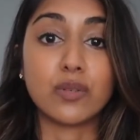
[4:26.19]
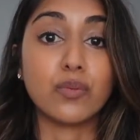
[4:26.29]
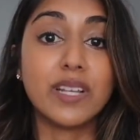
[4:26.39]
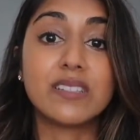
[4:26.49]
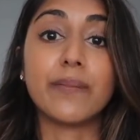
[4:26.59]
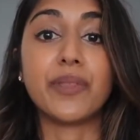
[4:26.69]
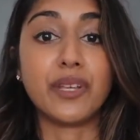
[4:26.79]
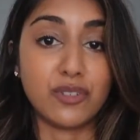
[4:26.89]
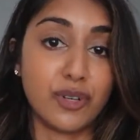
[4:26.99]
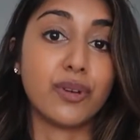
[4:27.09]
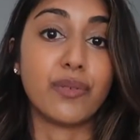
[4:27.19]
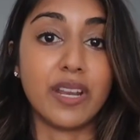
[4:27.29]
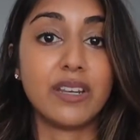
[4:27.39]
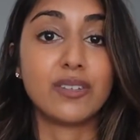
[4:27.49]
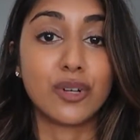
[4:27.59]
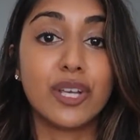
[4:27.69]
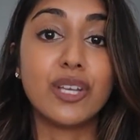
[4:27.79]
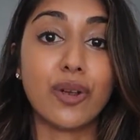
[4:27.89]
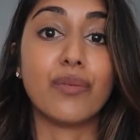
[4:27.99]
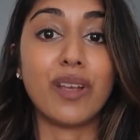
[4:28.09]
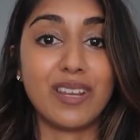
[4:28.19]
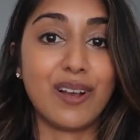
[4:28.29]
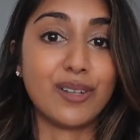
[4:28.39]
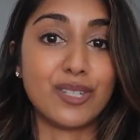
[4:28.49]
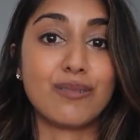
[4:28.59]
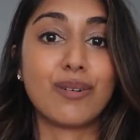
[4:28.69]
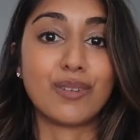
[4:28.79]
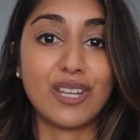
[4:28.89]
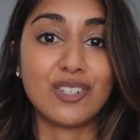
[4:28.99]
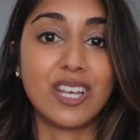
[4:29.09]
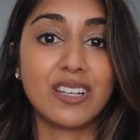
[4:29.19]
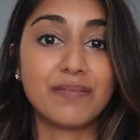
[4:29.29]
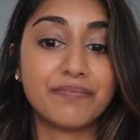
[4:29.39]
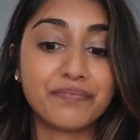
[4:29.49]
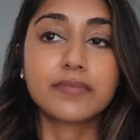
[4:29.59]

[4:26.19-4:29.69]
to read something during your radiology rotation.